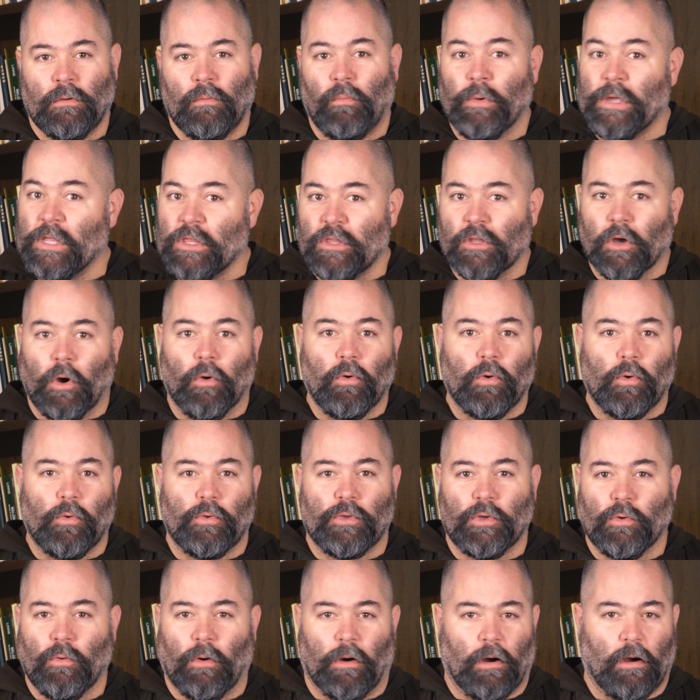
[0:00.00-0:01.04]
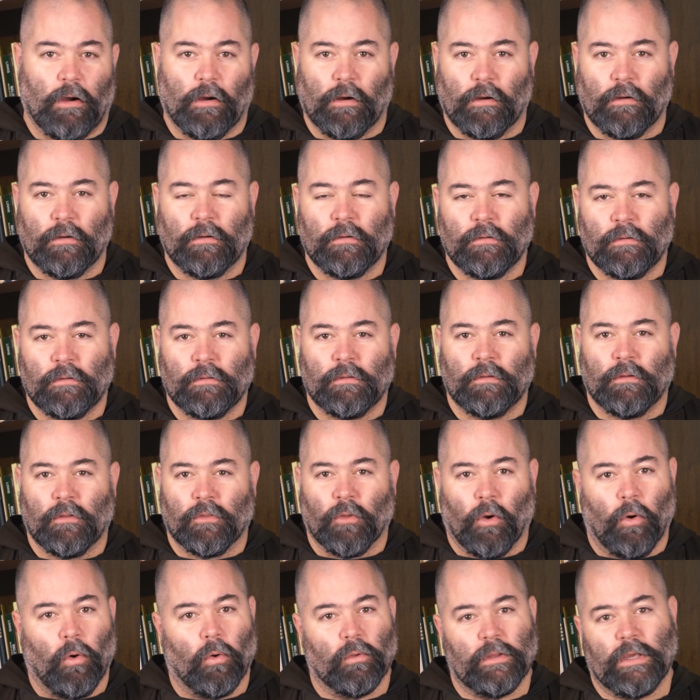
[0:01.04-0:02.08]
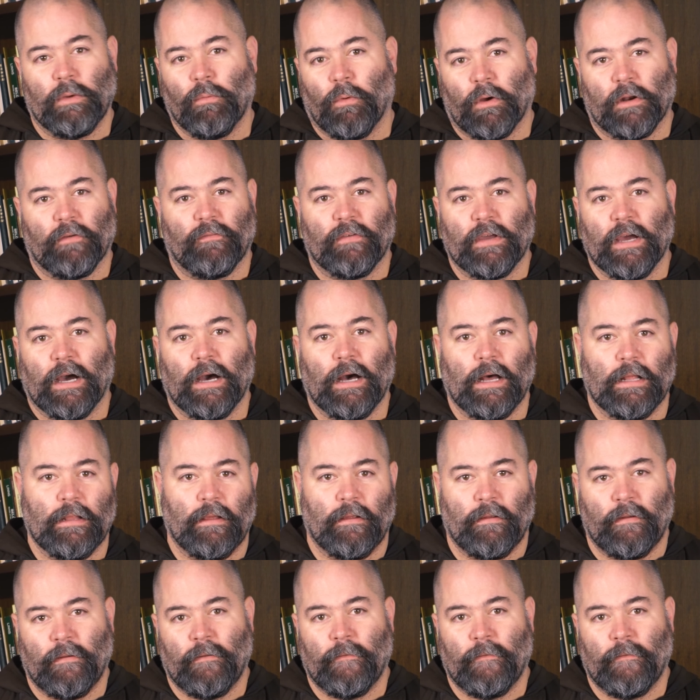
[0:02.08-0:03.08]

"We know who you are. the Holy One of God.